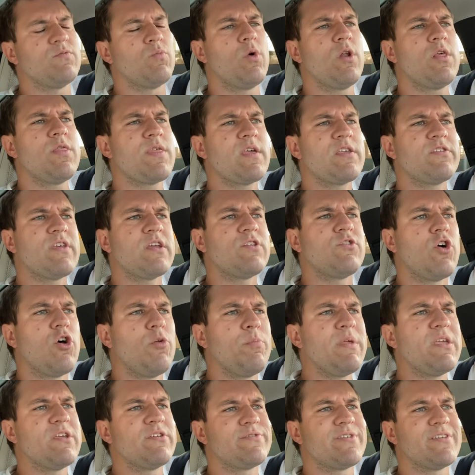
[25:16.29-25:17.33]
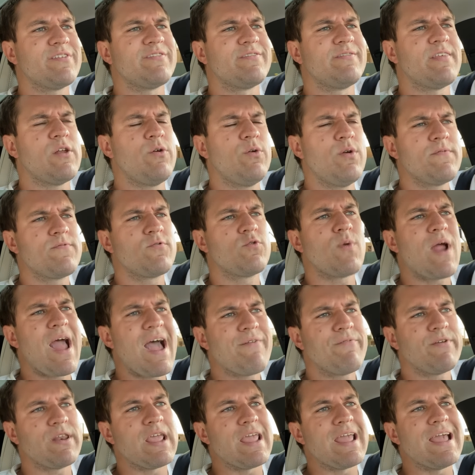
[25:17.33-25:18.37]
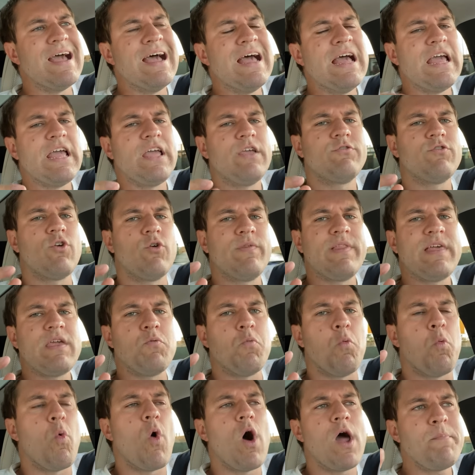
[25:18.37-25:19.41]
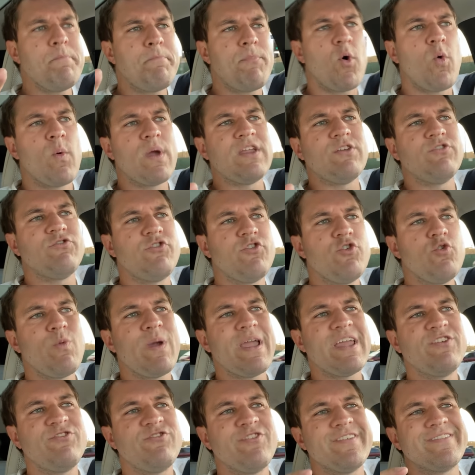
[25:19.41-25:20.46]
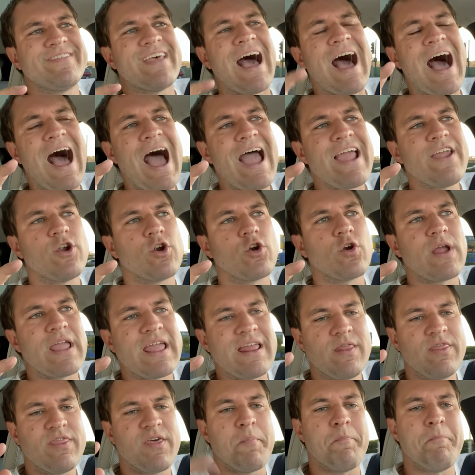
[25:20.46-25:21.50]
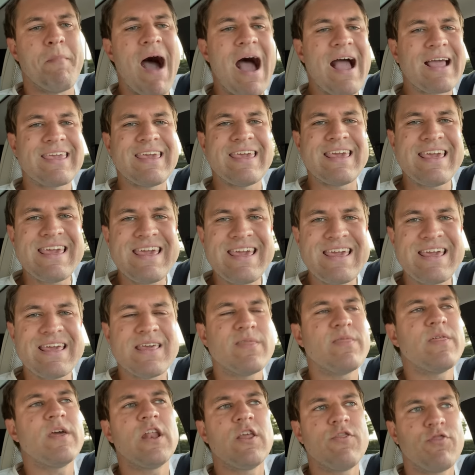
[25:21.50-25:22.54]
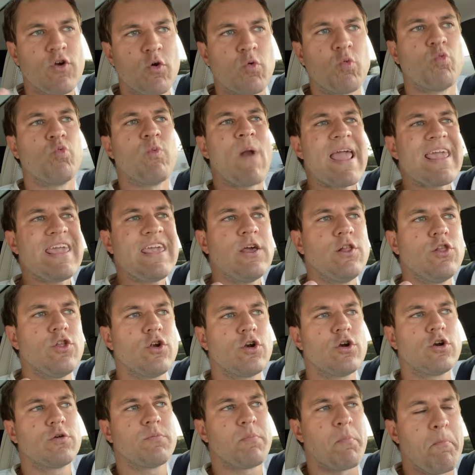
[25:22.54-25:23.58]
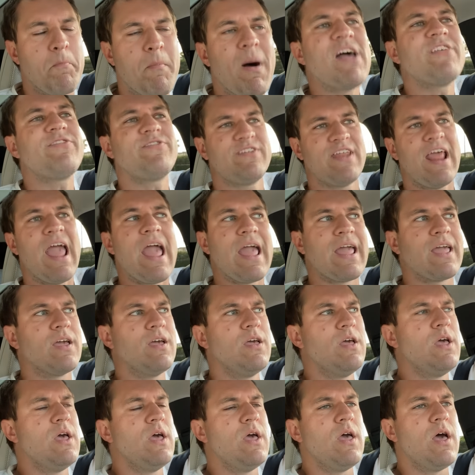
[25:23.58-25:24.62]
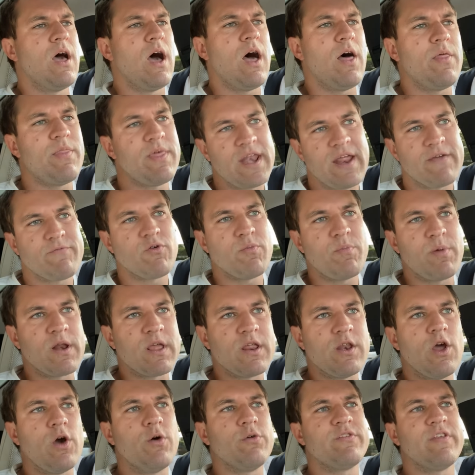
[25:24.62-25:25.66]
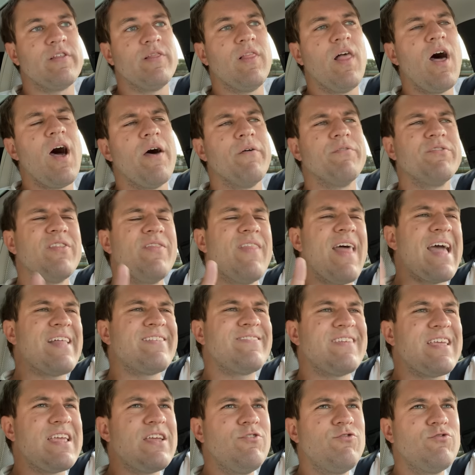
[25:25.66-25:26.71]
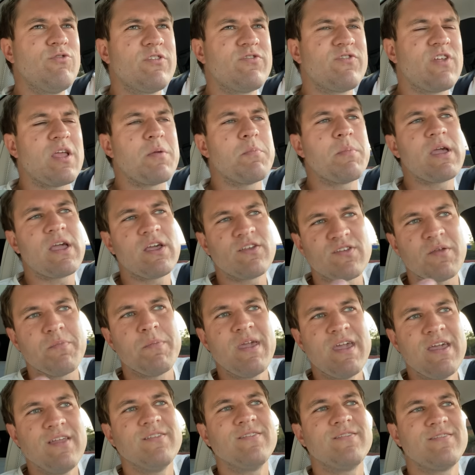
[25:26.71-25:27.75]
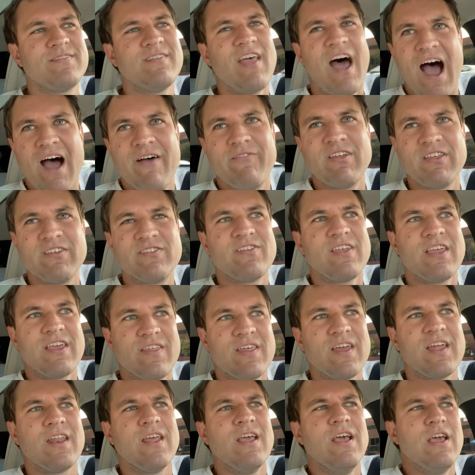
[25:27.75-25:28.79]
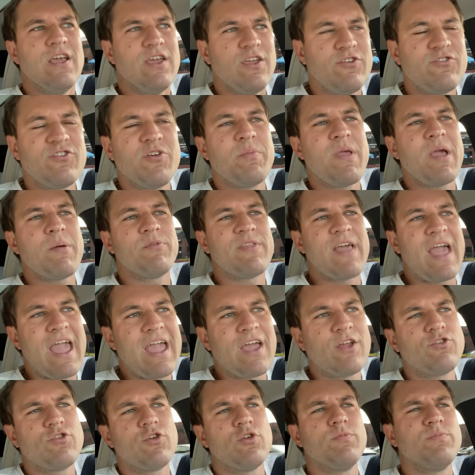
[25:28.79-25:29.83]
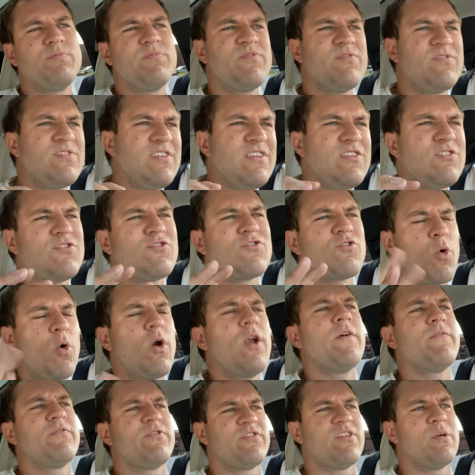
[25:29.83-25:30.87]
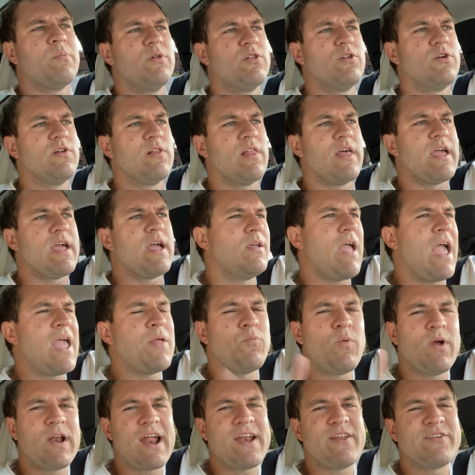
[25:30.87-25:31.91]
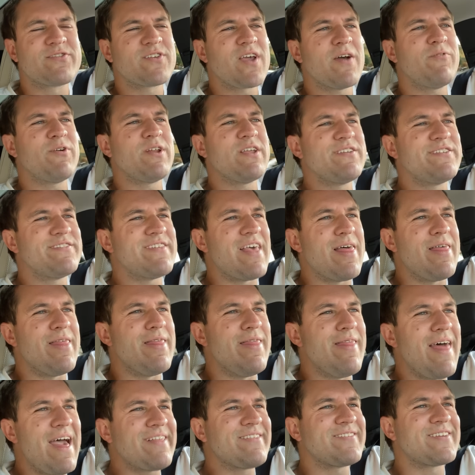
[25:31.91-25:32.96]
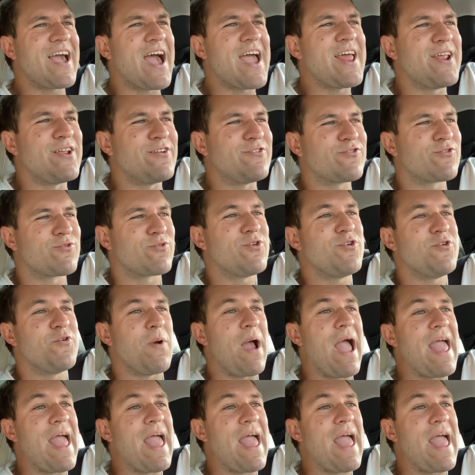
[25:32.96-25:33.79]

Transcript: One of the things they told me is the center of gravity is only 1.2 inches higher in the Mach E than in the regular Mustang uh, that everybody knows and loves. And that's interesting because it means, obviously, that you should be able to handle sort of similarly. And what I discovered is that's kind of true.